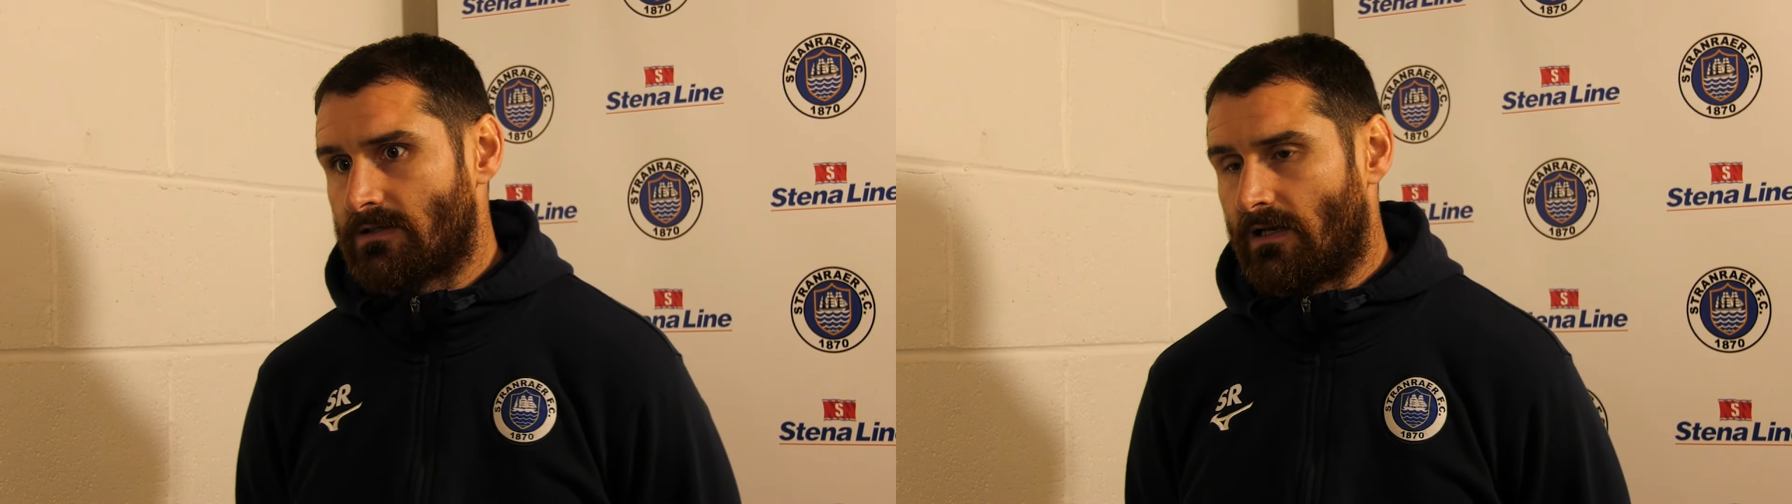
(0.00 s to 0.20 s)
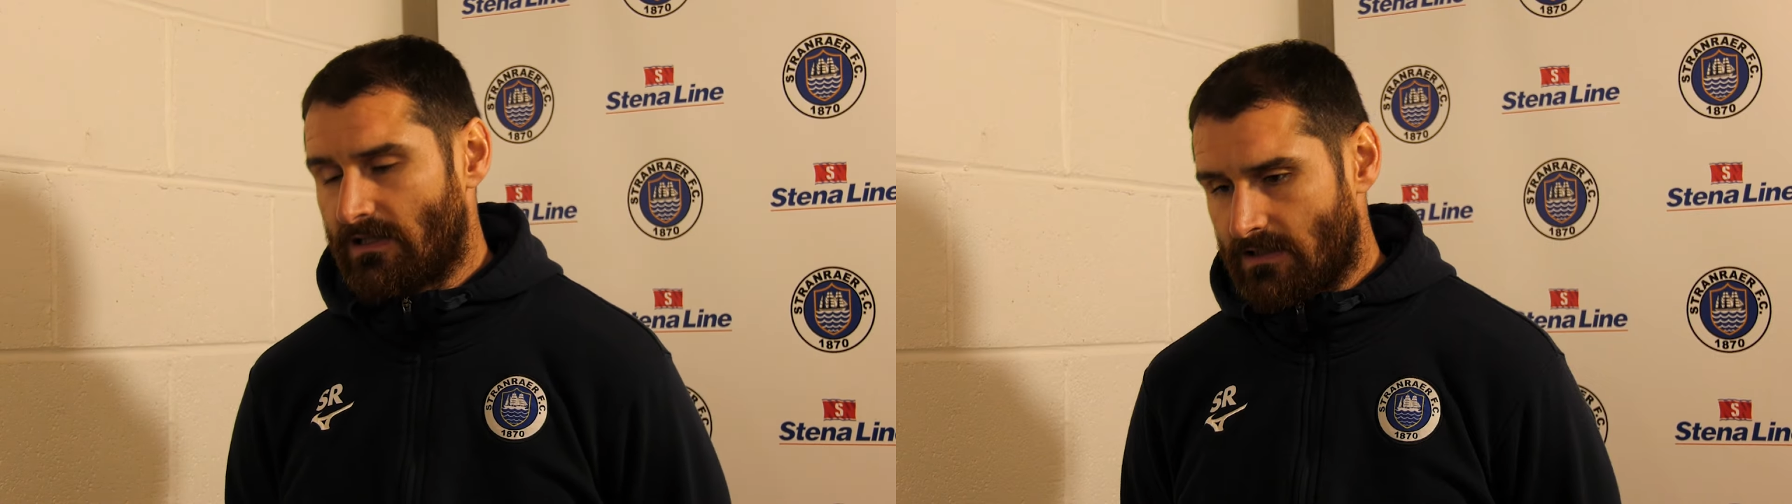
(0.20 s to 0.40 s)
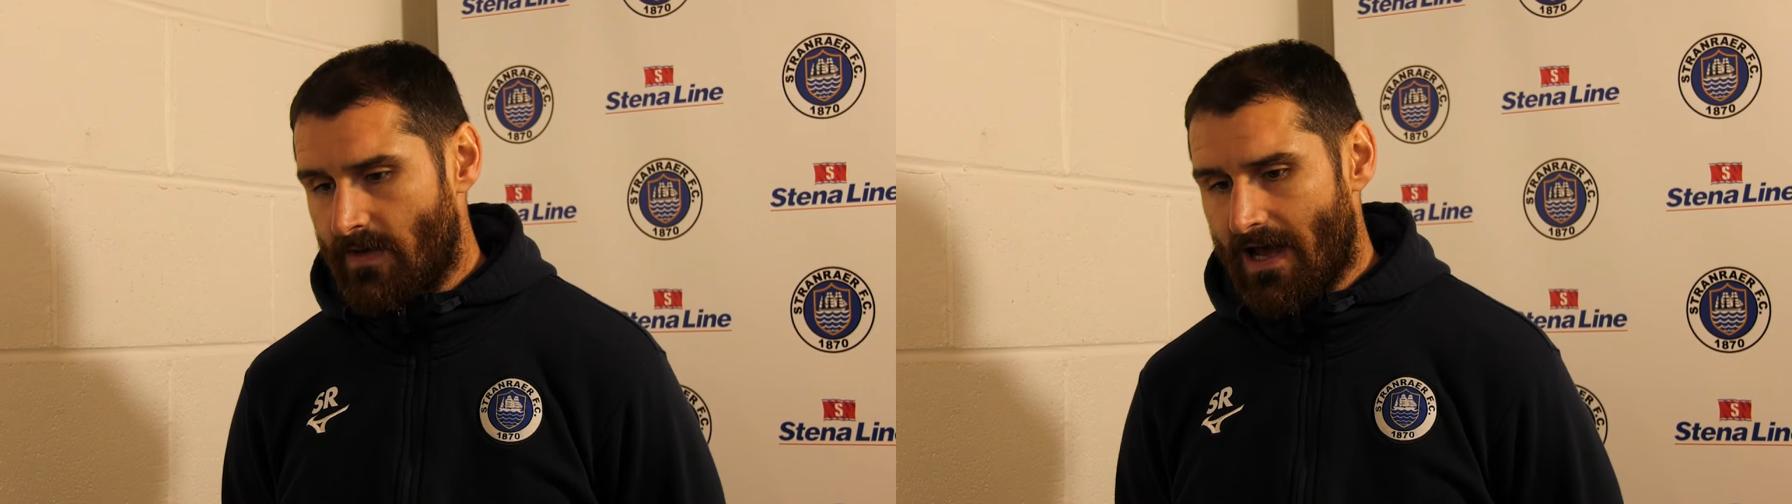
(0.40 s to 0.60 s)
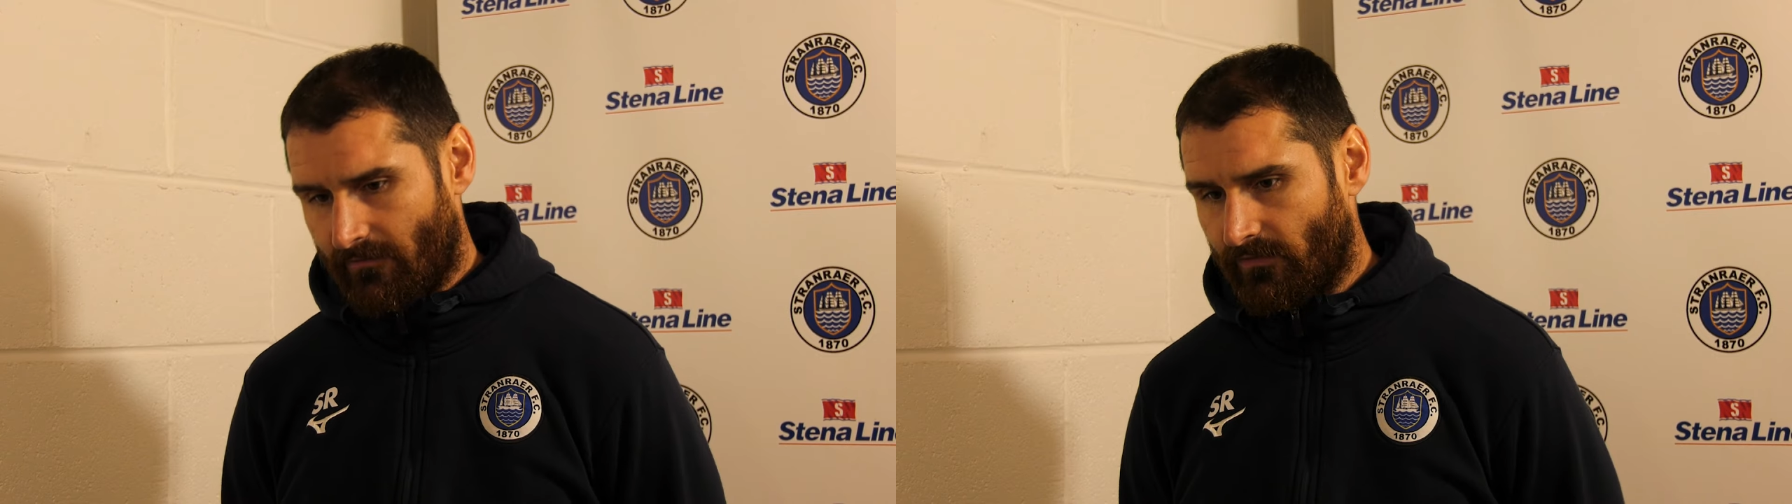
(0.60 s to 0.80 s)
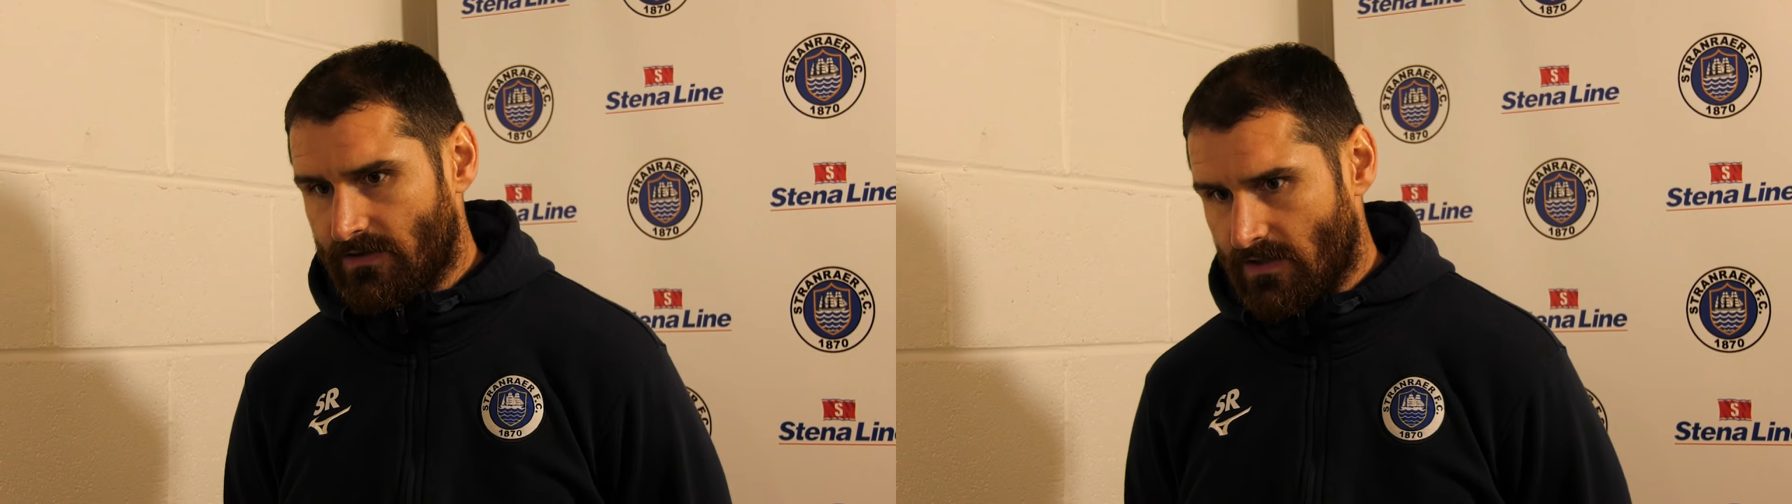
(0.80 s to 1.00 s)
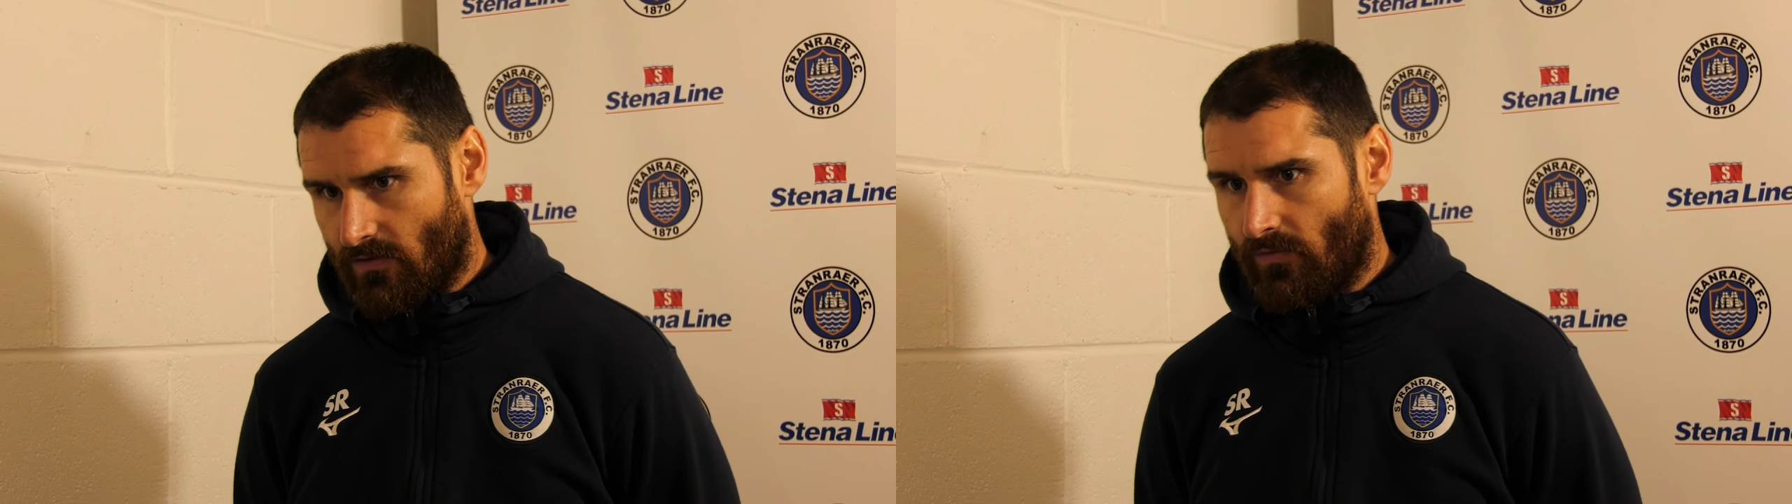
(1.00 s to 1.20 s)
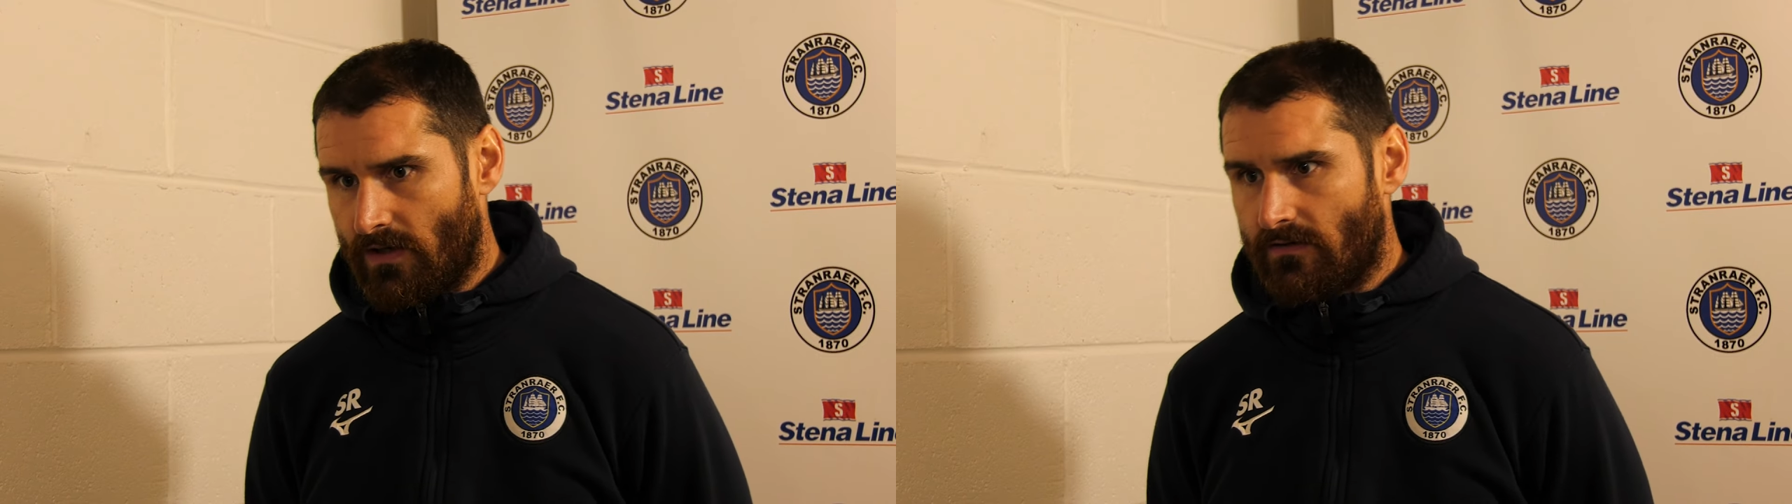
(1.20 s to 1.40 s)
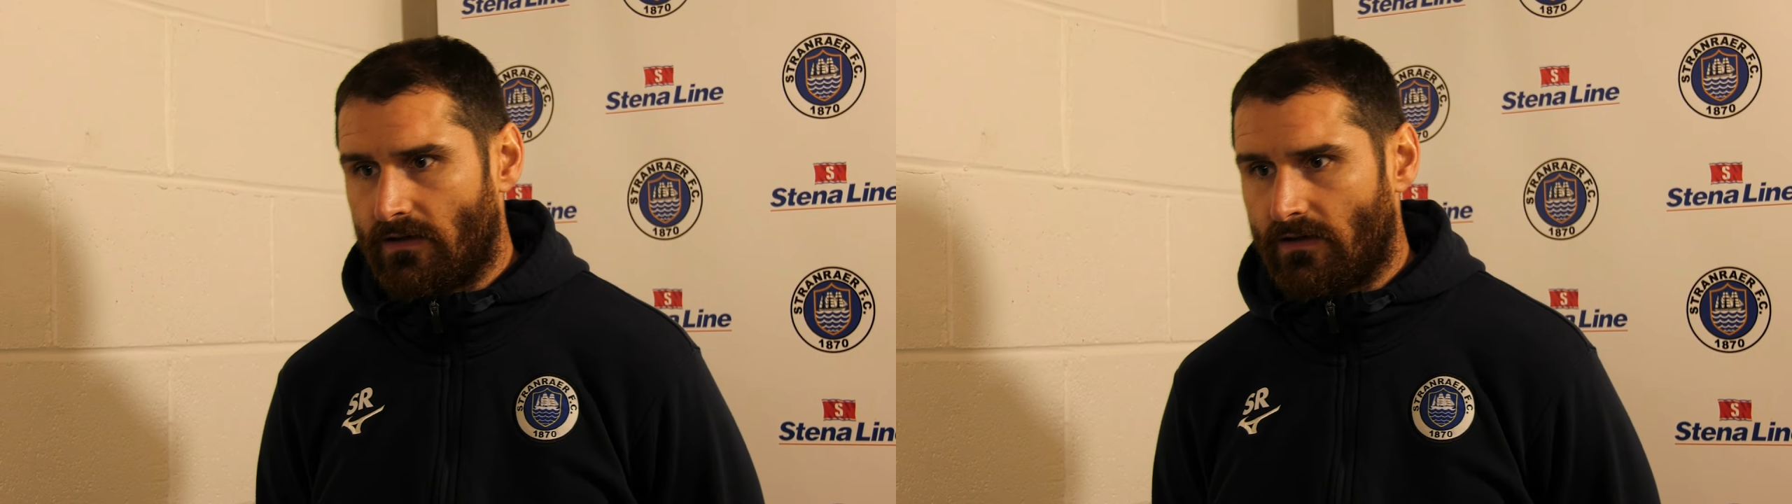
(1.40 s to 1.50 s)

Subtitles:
It needs to be every single week.